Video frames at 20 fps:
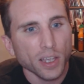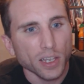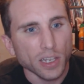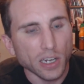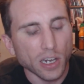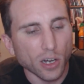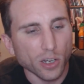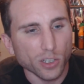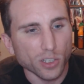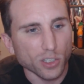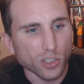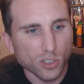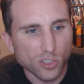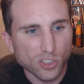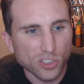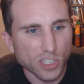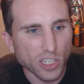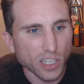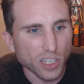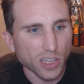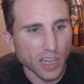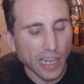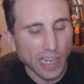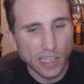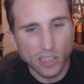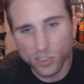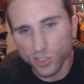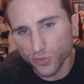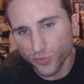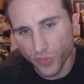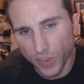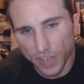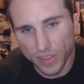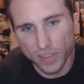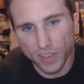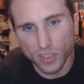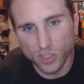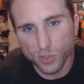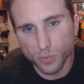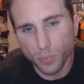You know, you see, like, his
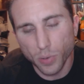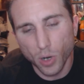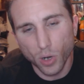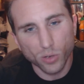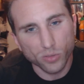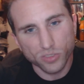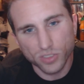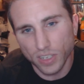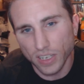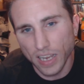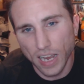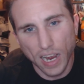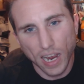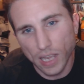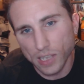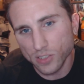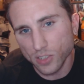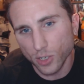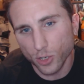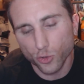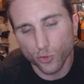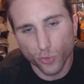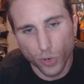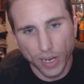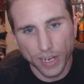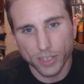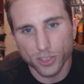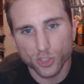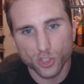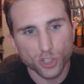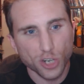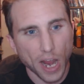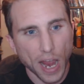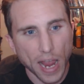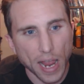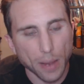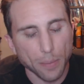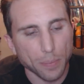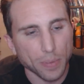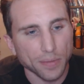fitness post. The guy's in great
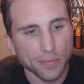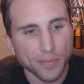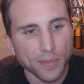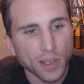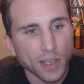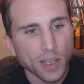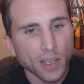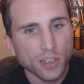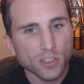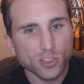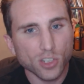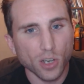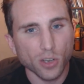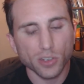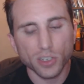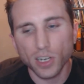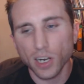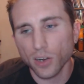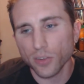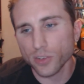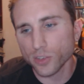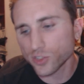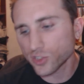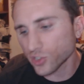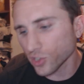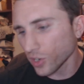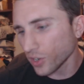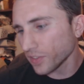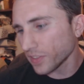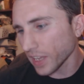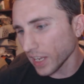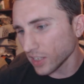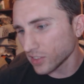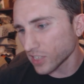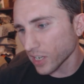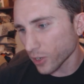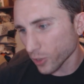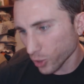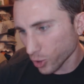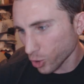shape. And so, you know, there's certain
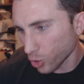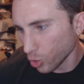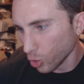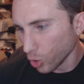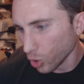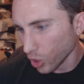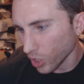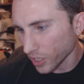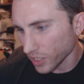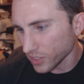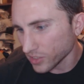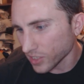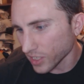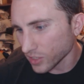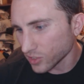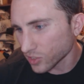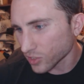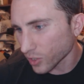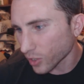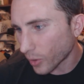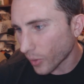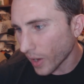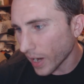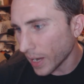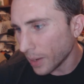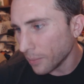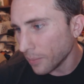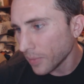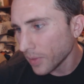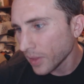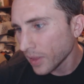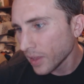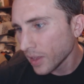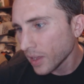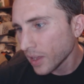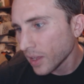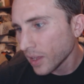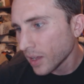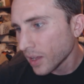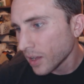things that are cool on his Instagram.
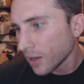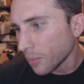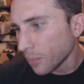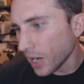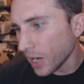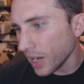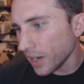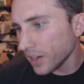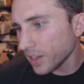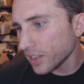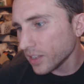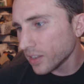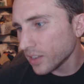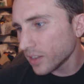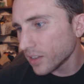But